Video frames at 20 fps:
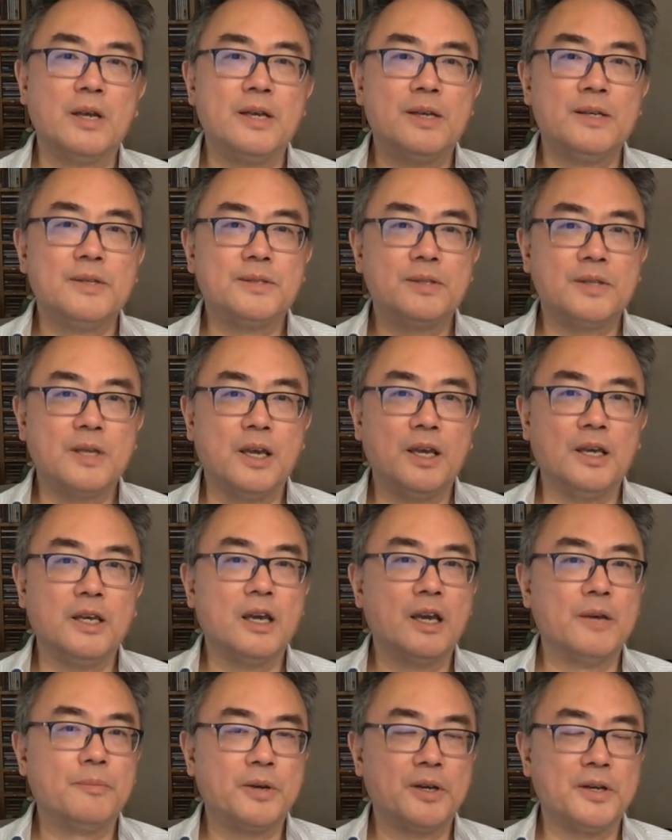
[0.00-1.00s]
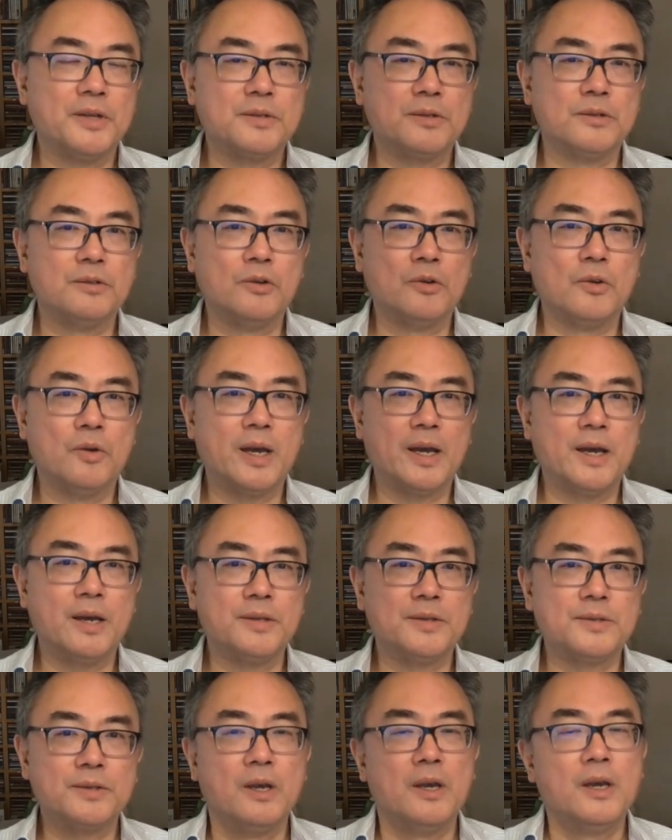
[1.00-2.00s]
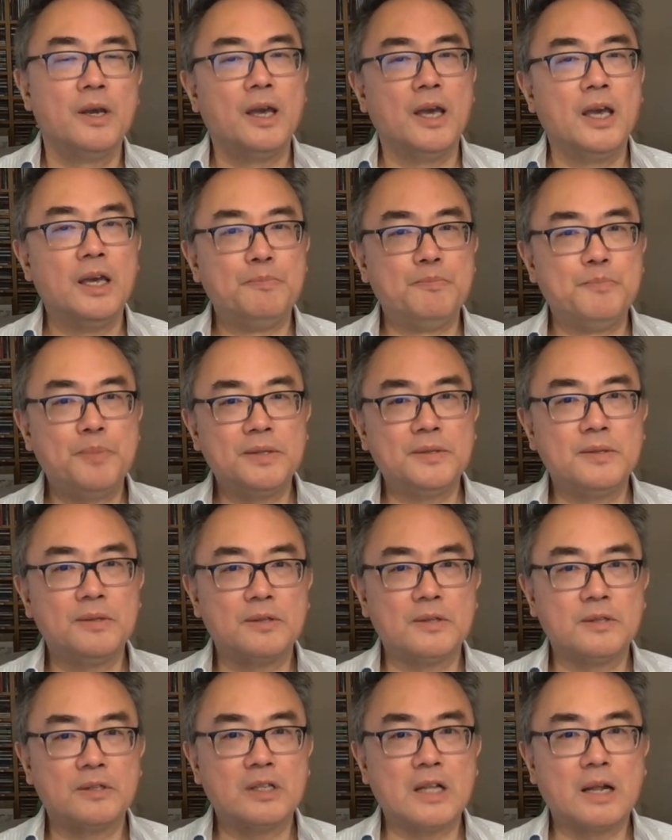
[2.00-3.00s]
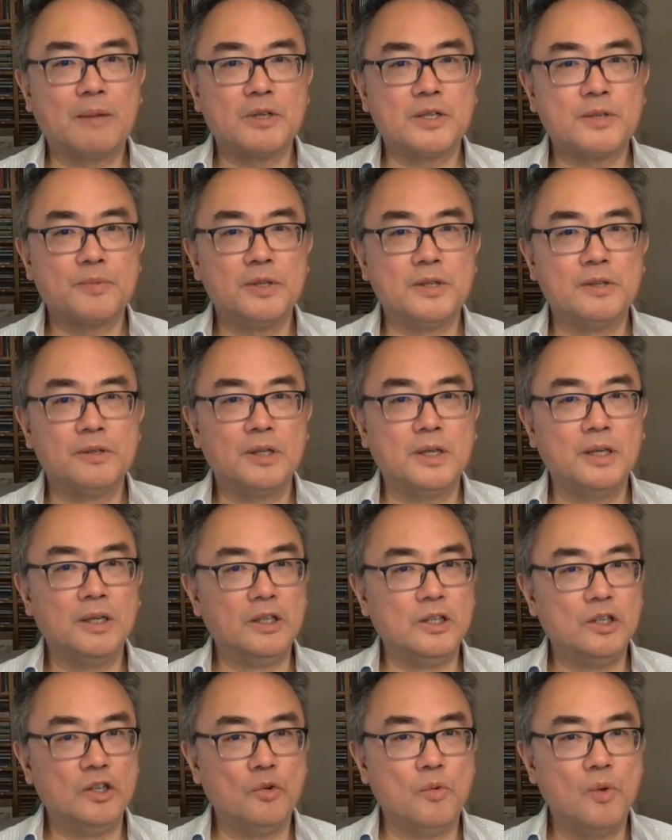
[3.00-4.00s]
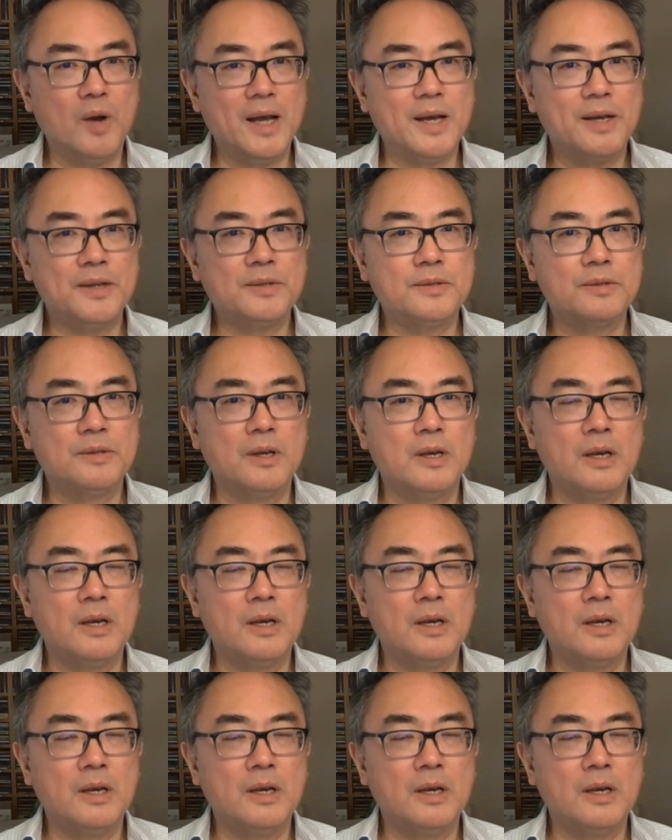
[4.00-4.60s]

Say a person who has a business establishment in the US,